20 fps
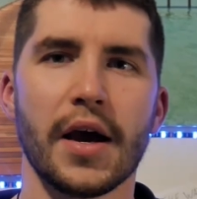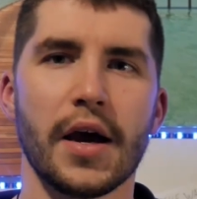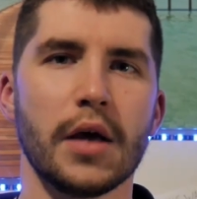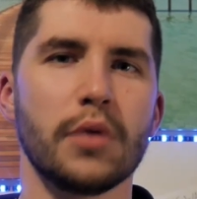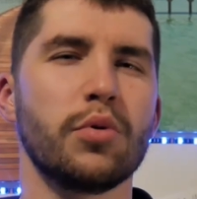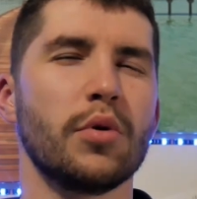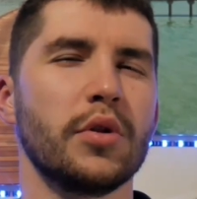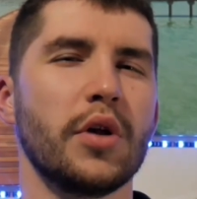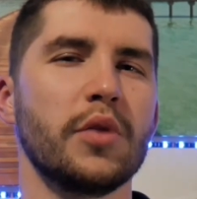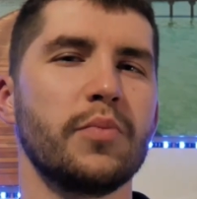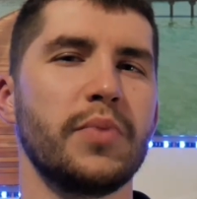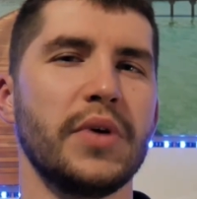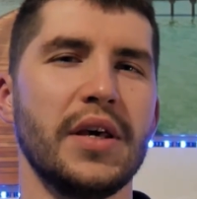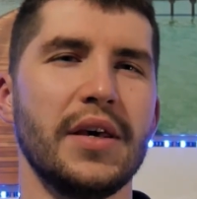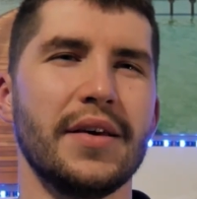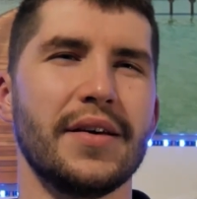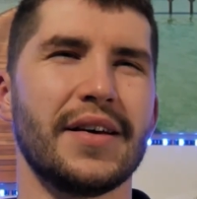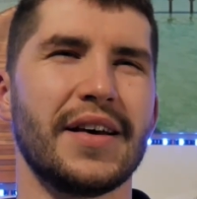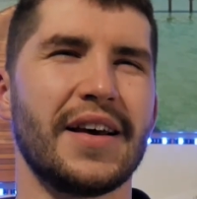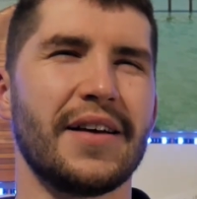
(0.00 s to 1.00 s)
It will not
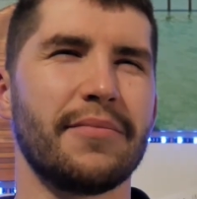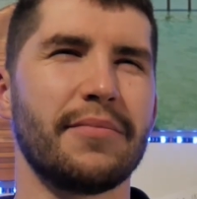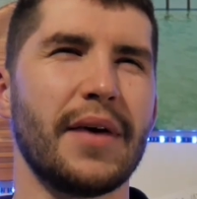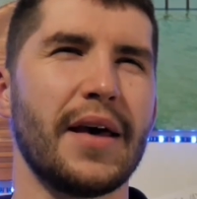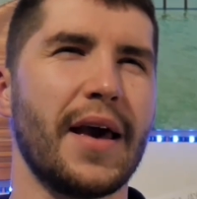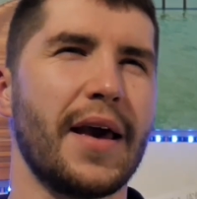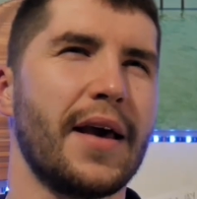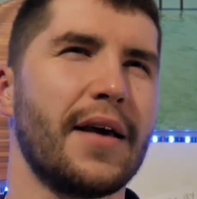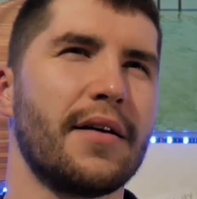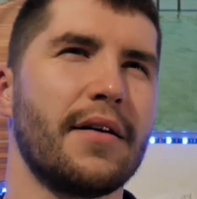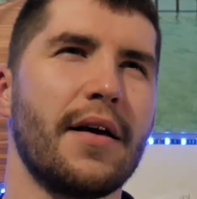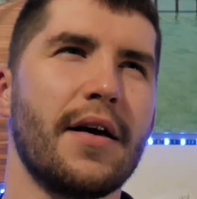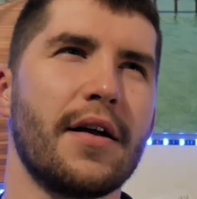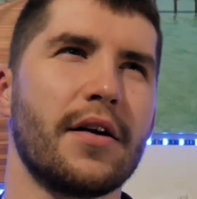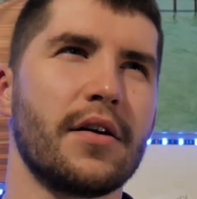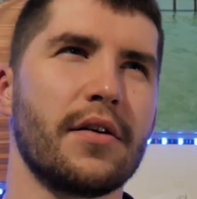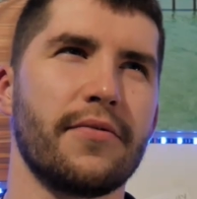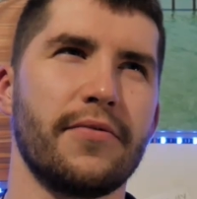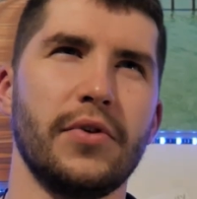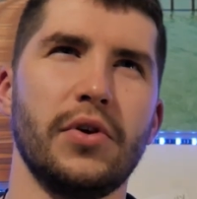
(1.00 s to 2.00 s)
be
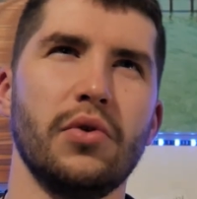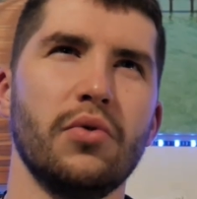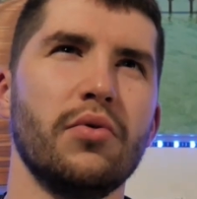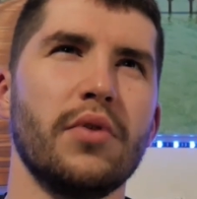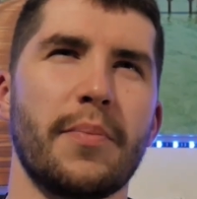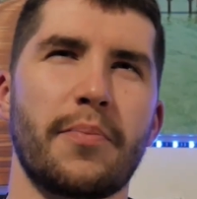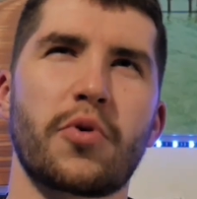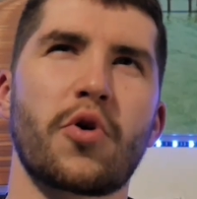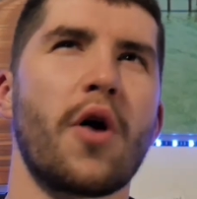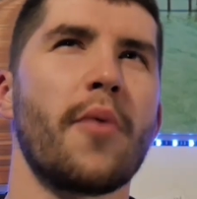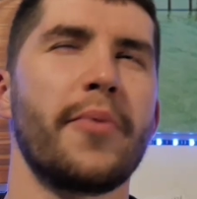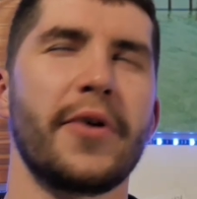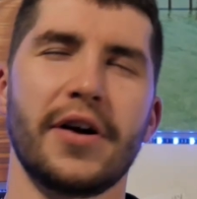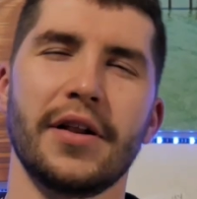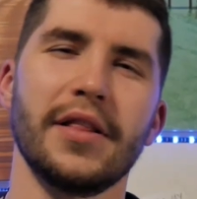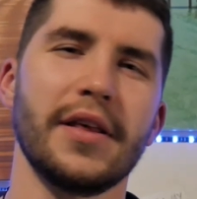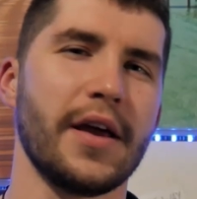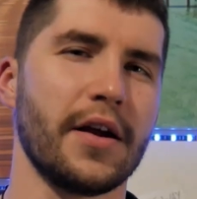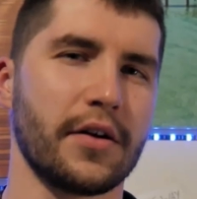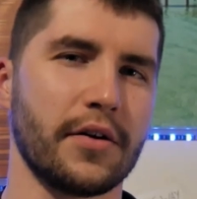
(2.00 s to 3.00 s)
a review, a
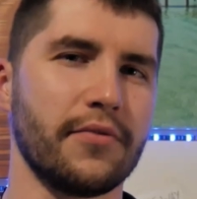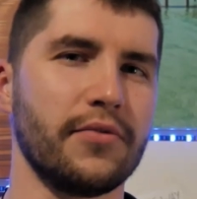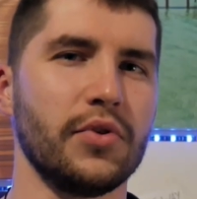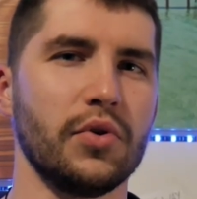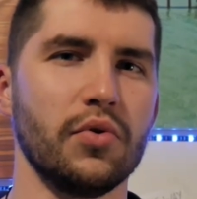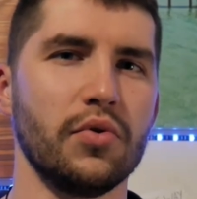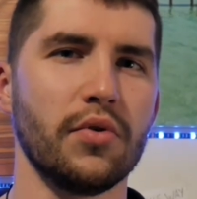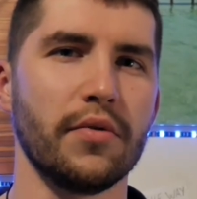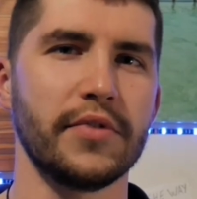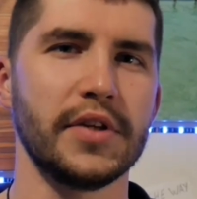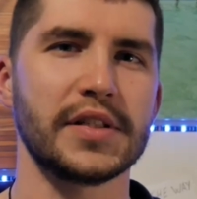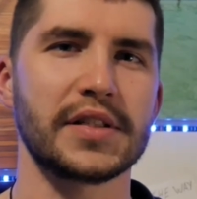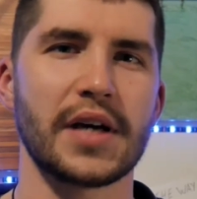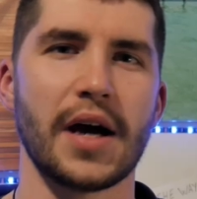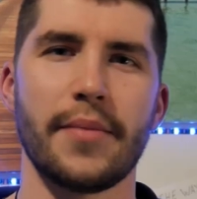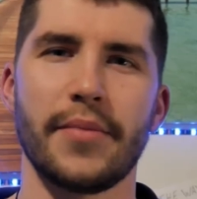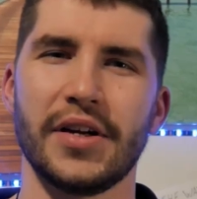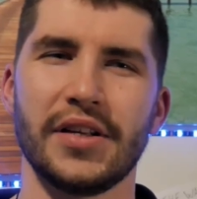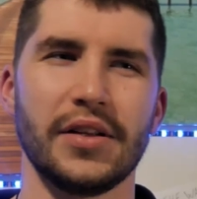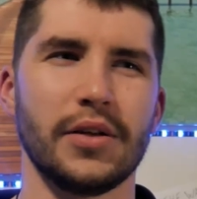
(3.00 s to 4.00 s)
properly a review of this
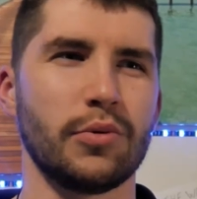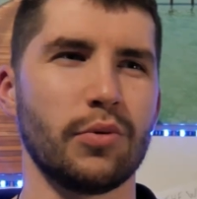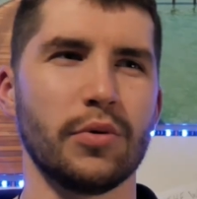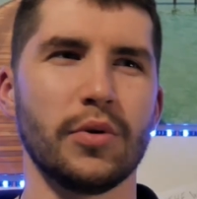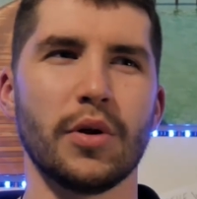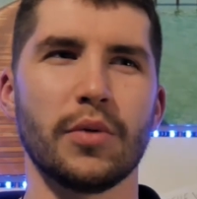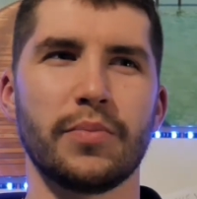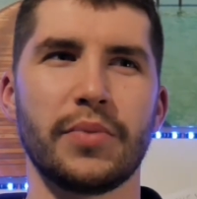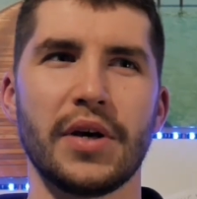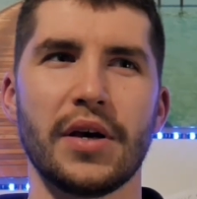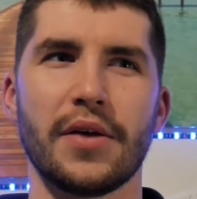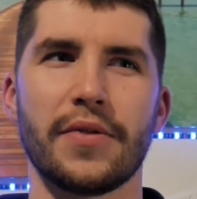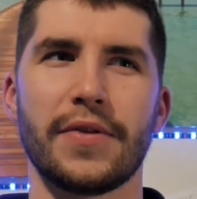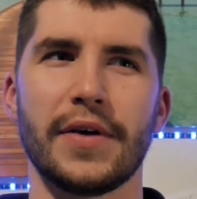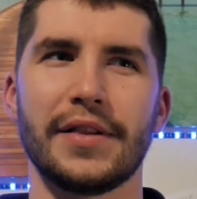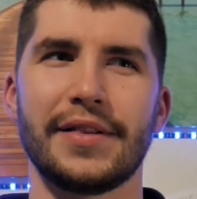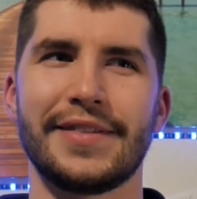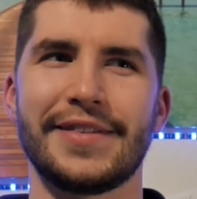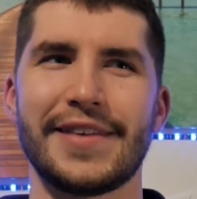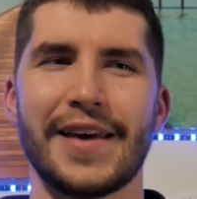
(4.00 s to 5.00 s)
camera, it will not be
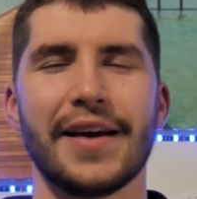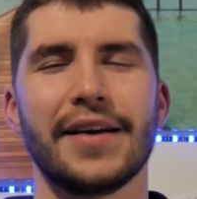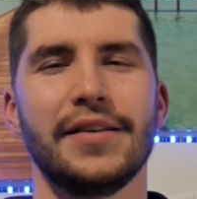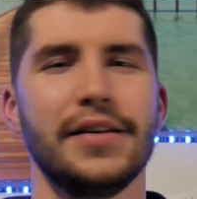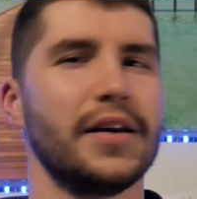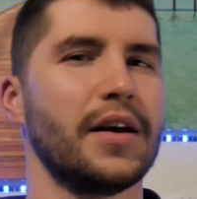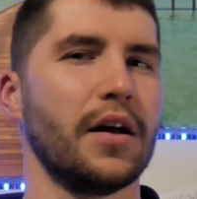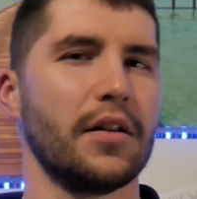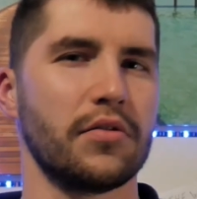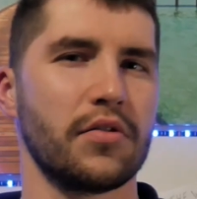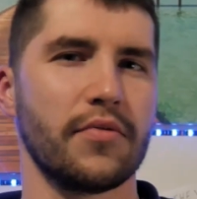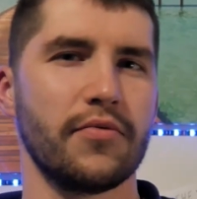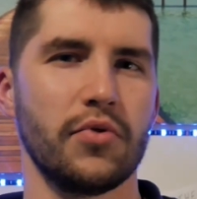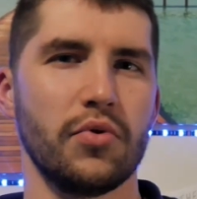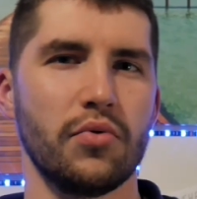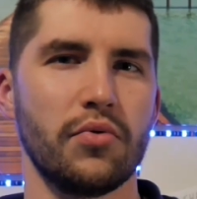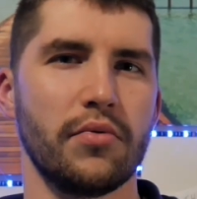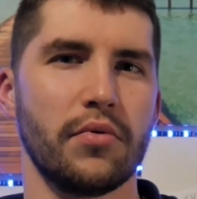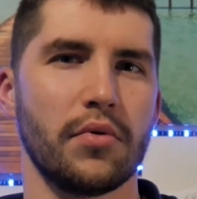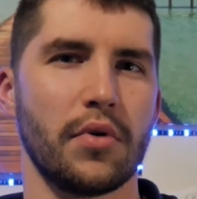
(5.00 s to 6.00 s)
the technical
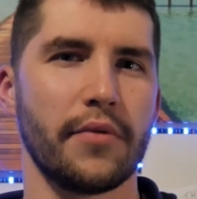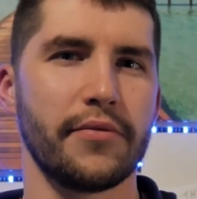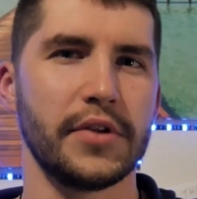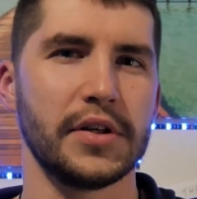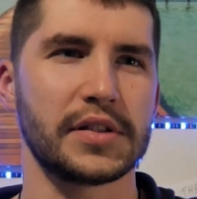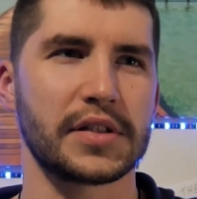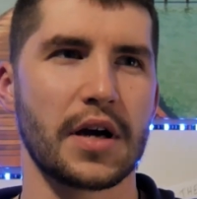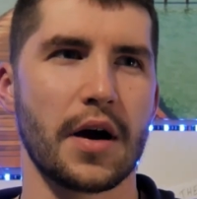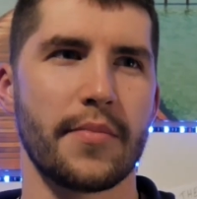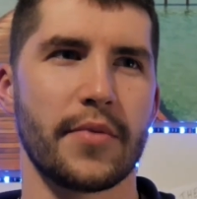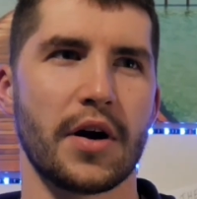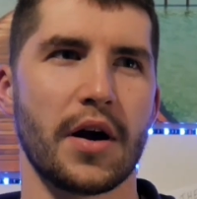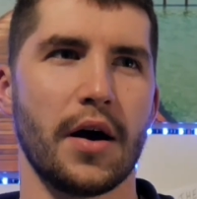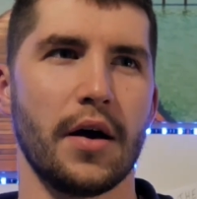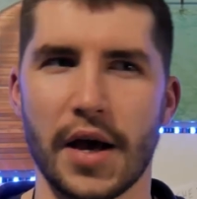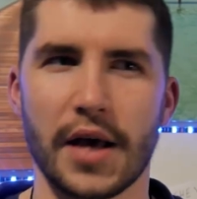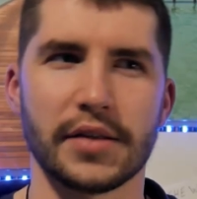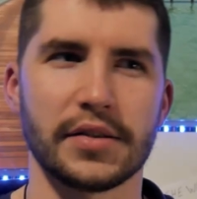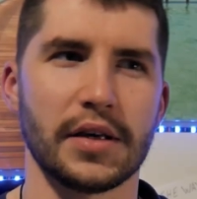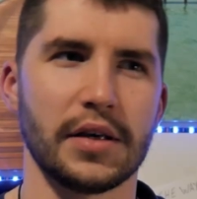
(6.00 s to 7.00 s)
review of this
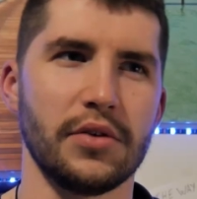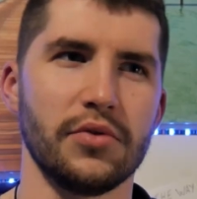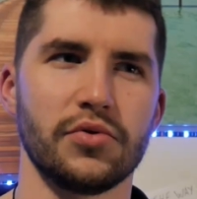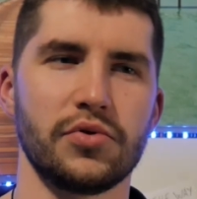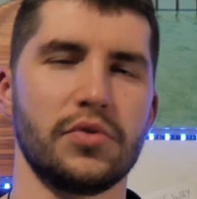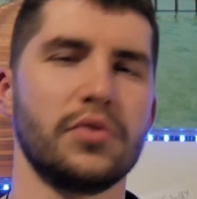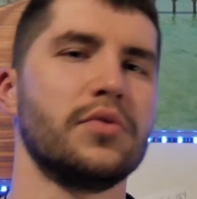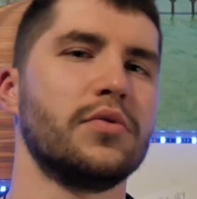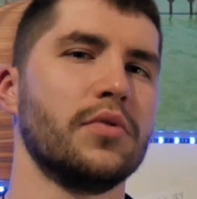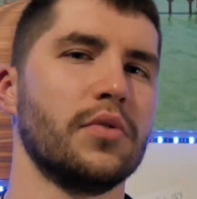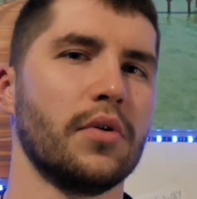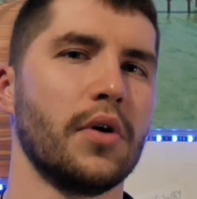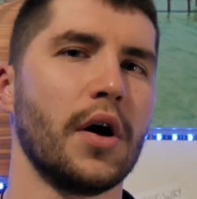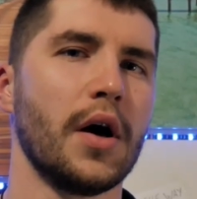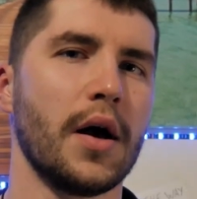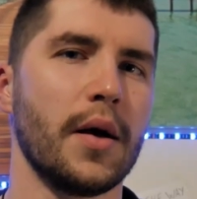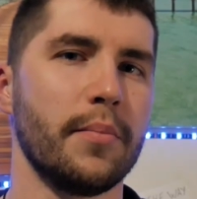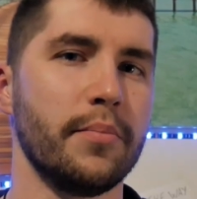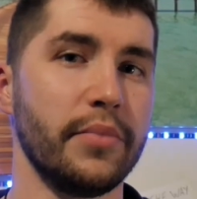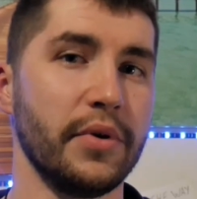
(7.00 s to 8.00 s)
camera, as I used to do
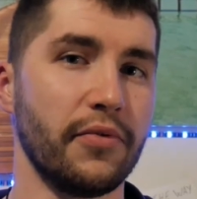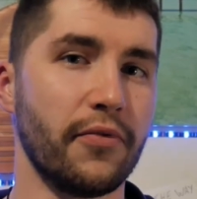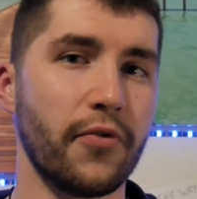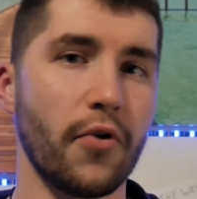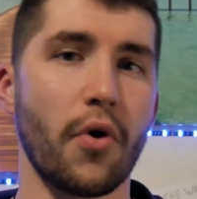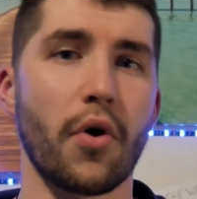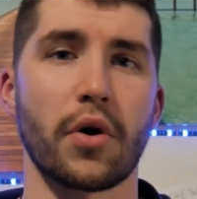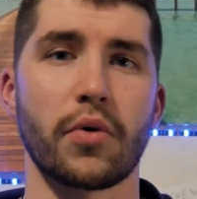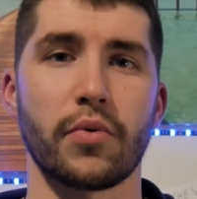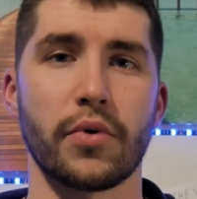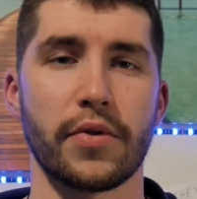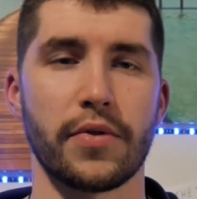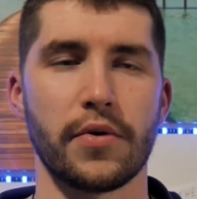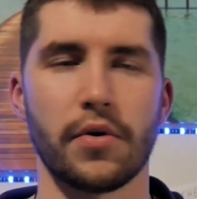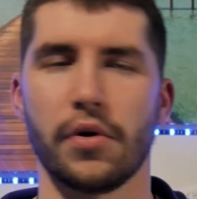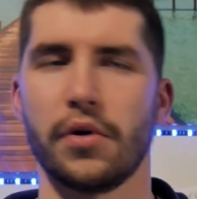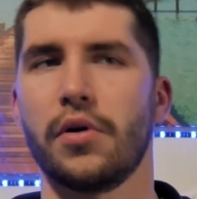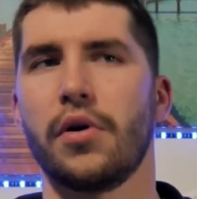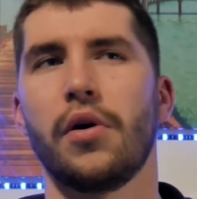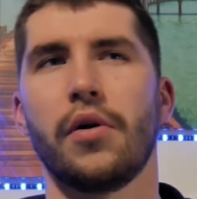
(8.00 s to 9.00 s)
before with
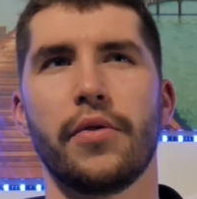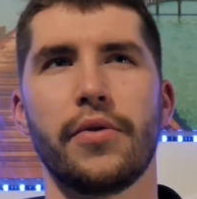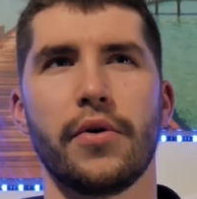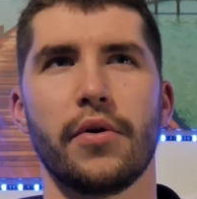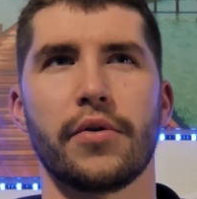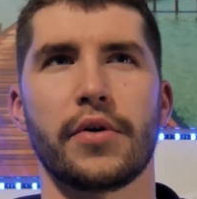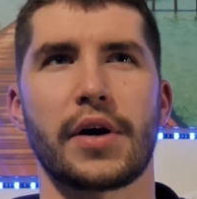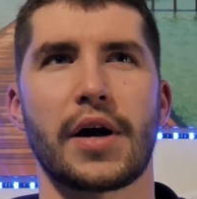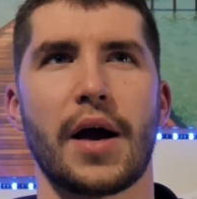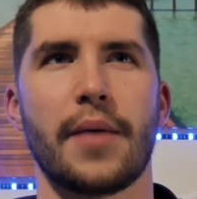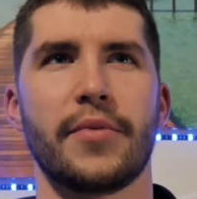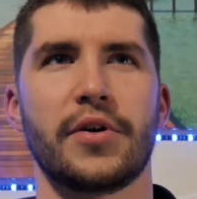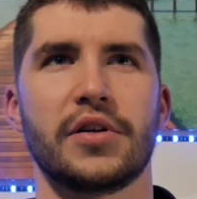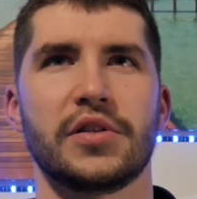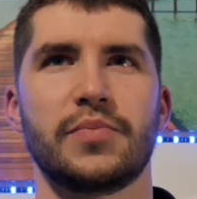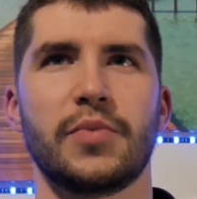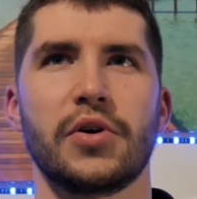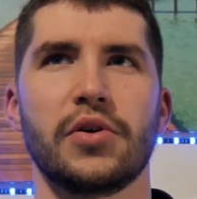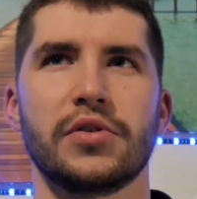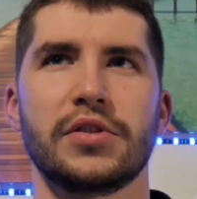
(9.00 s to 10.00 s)
the, all the other
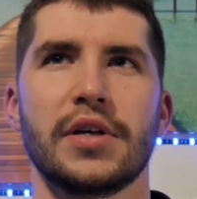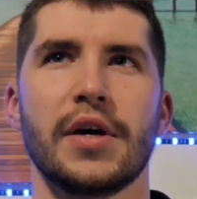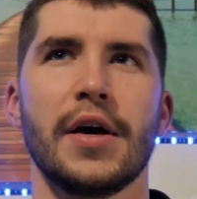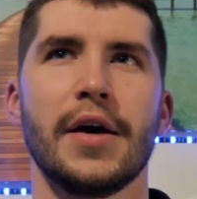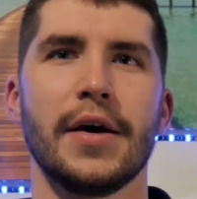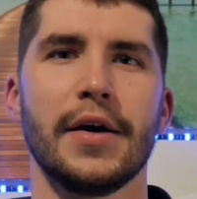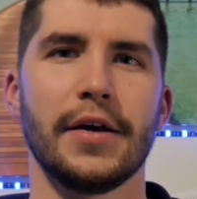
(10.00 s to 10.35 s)
cameras, because